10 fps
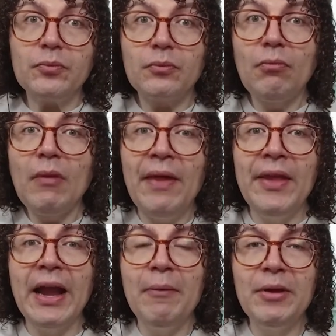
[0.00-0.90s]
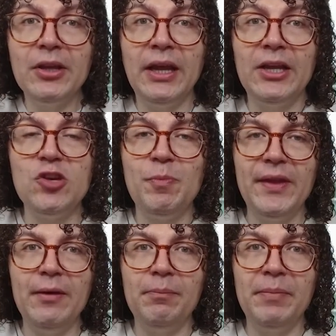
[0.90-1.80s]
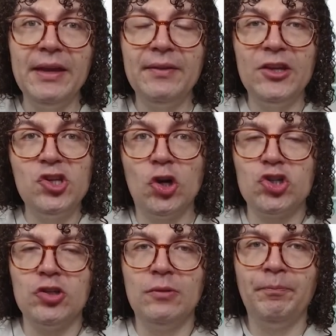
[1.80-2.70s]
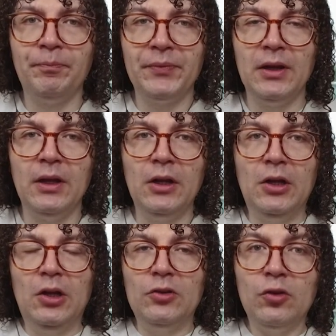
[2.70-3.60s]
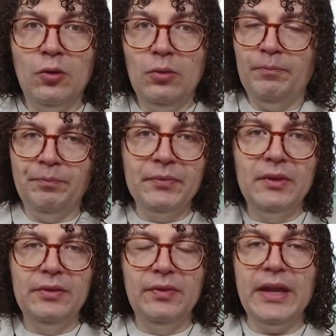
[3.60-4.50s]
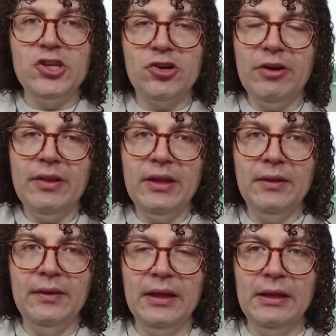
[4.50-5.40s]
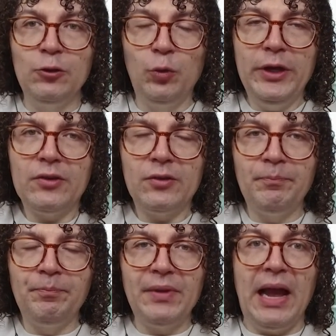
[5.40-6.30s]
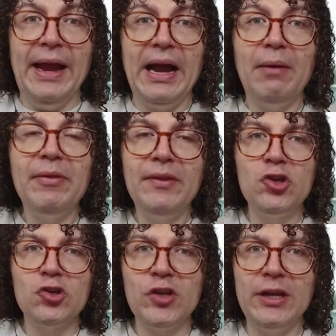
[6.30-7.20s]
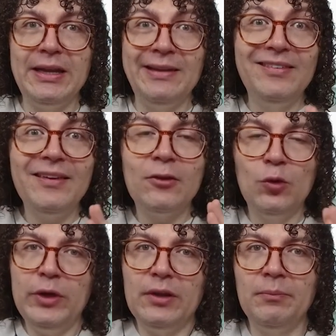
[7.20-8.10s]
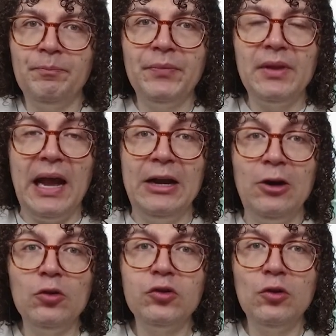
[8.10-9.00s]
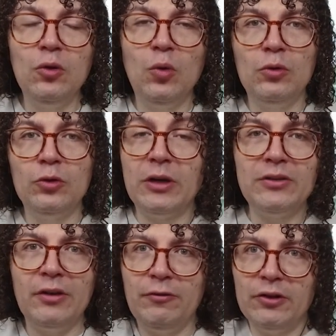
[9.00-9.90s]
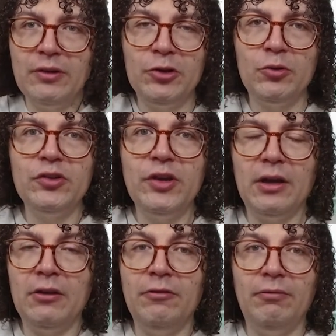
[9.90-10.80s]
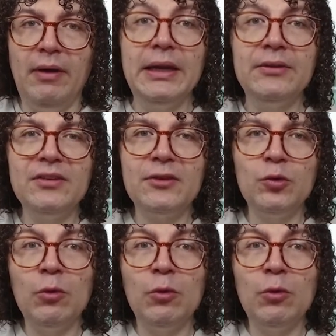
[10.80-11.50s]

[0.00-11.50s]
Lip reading: and then having a GPT being the judge. So they generate the tweets. I have them just saying, is this a tweet? And also, you can say, for example, you were saying, is this a tweet that will